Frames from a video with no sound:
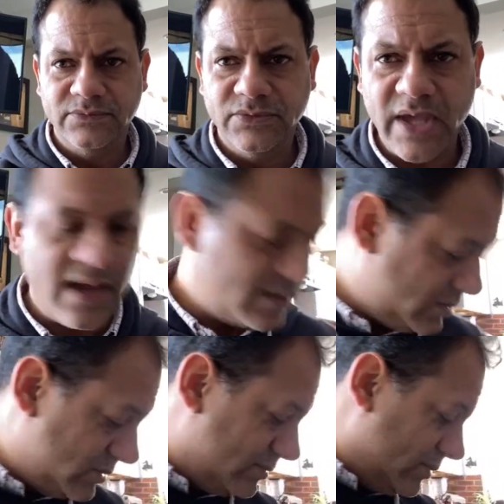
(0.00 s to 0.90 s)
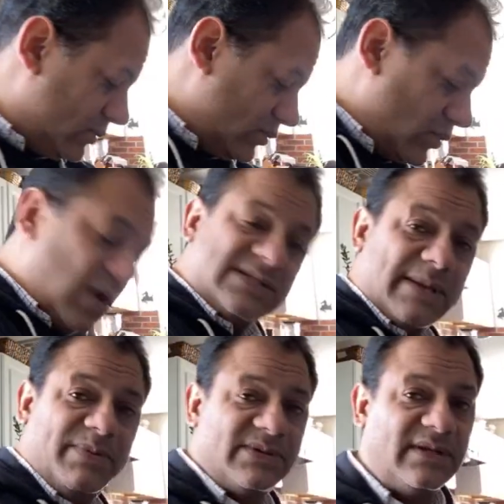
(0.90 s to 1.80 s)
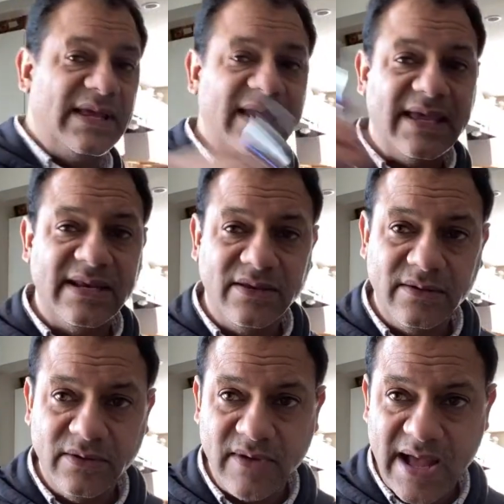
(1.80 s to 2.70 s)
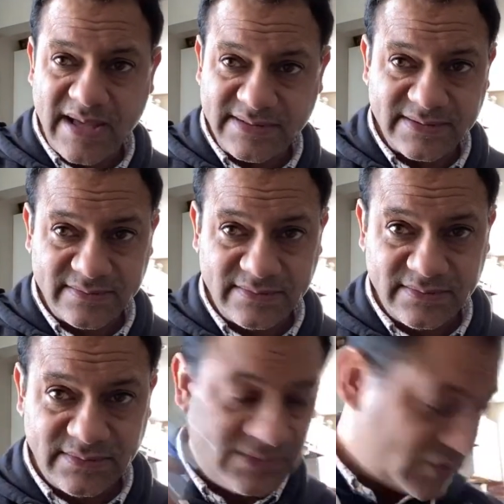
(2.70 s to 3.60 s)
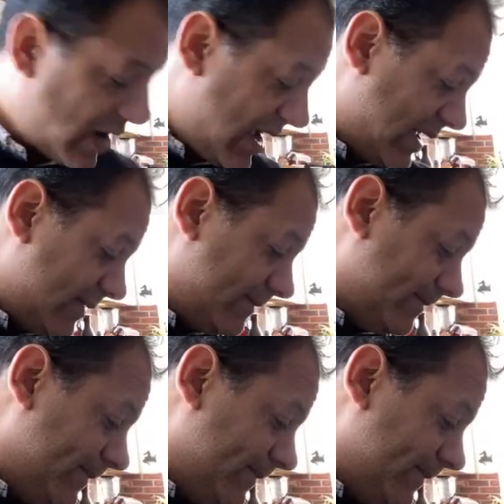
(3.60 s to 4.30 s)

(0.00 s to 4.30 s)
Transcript: Yeah, once I put the link in, you guys, try it.